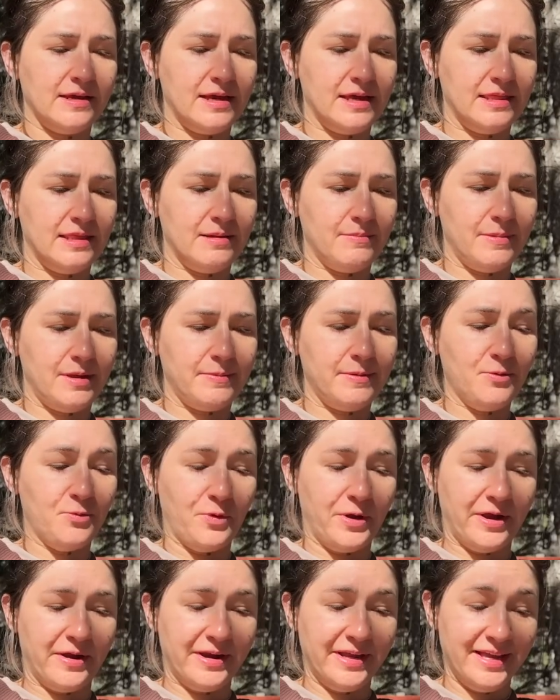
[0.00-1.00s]
and then maybe
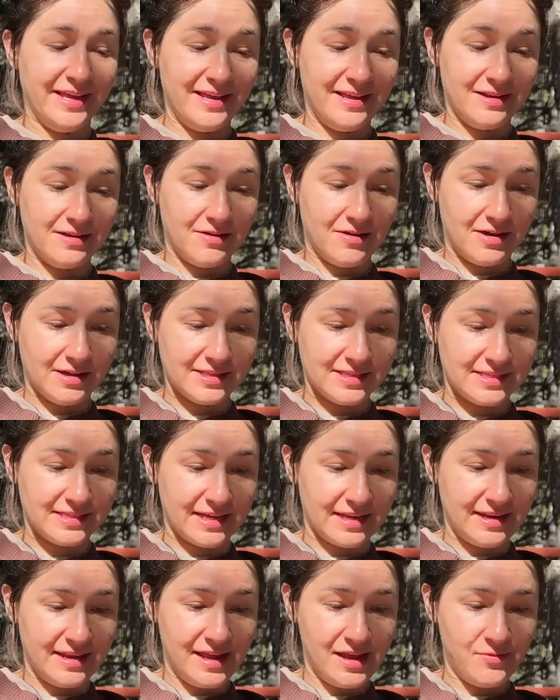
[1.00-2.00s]
wearing it on
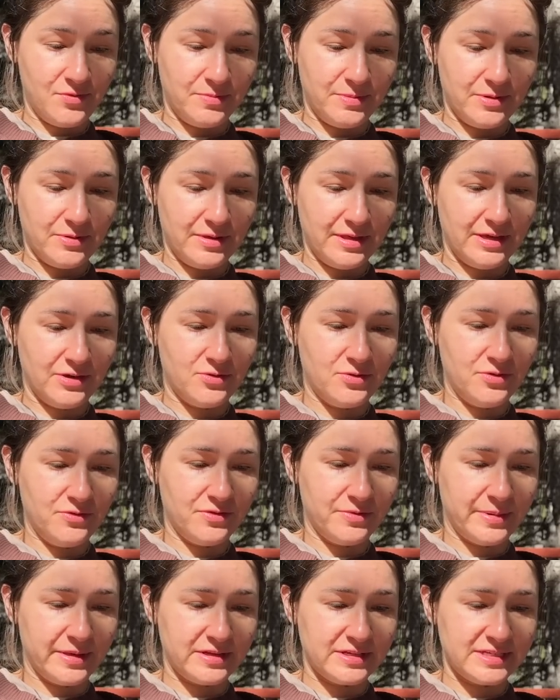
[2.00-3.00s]
Sunday would be really cool
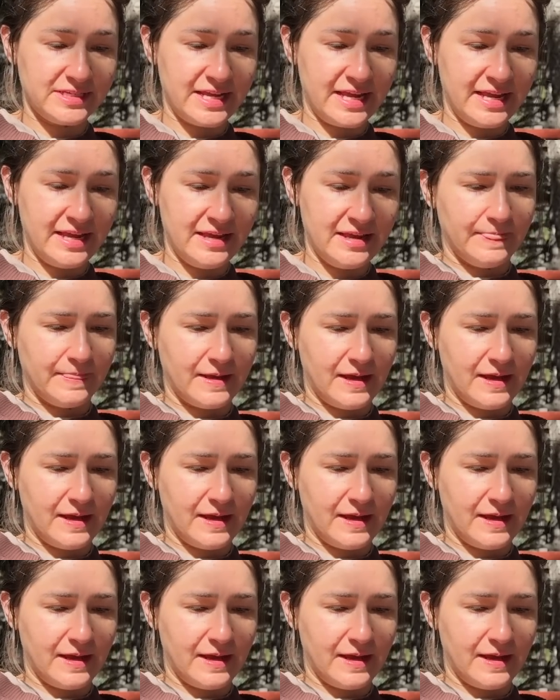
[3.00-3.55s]
for Mother's Day.